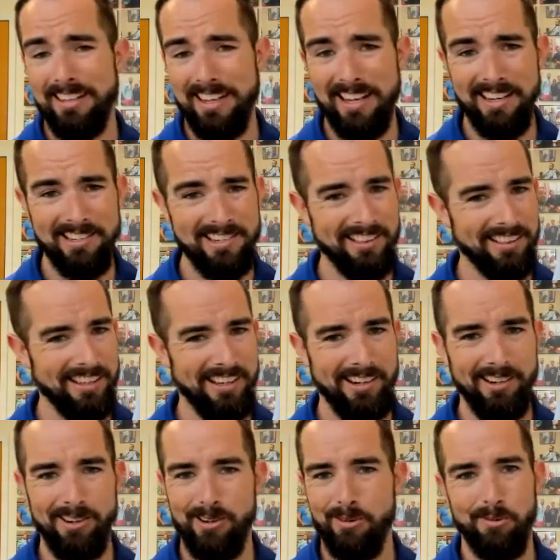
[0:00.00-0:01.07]
the kitchen
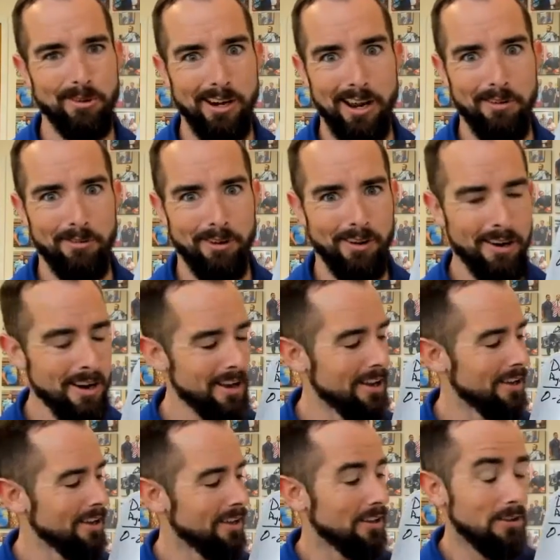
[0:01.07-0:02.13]
later or whatever,
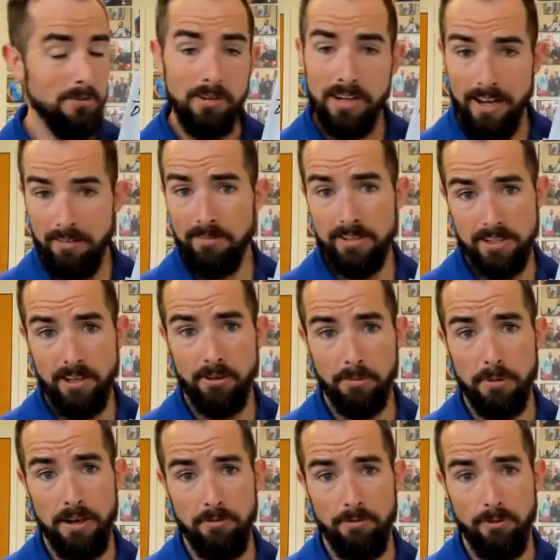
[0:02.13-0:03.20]
you can have the seller
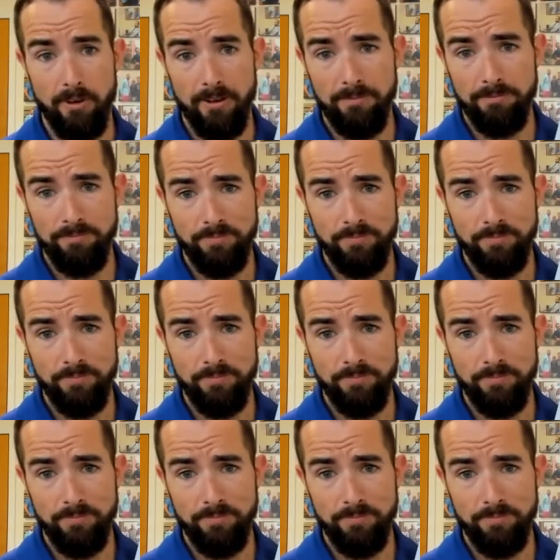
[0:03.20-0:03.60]
pay for it.